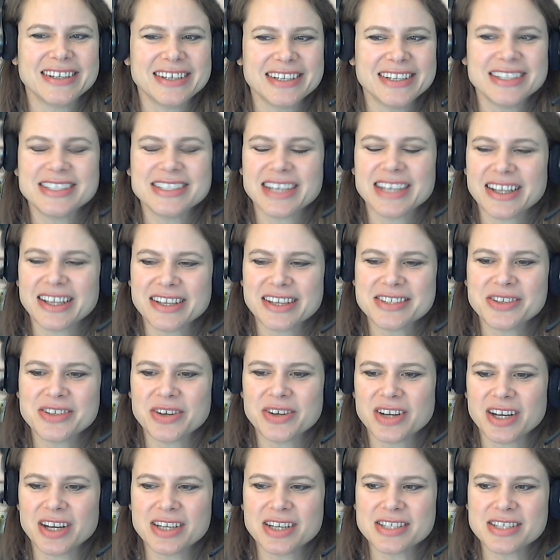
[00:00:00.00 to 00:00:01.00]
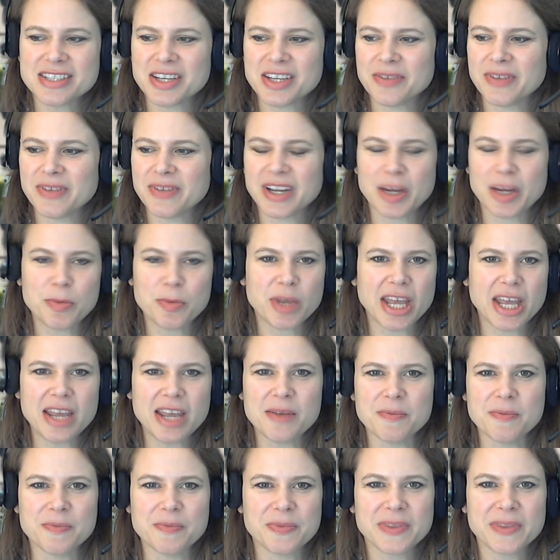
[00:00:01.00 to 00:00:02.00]
he's like, let's go to Austin. I'm like, I'm
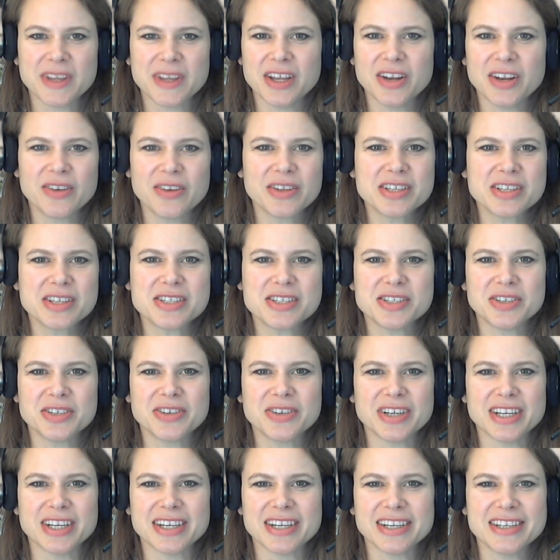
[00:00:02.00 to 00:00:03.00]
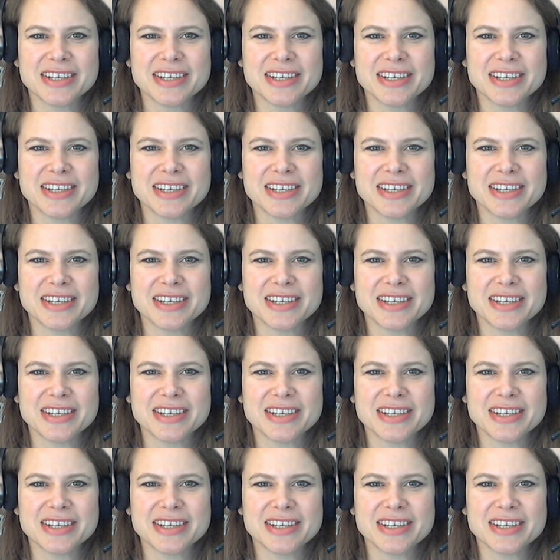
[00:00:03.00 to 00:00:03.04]
game, you know, let's do it.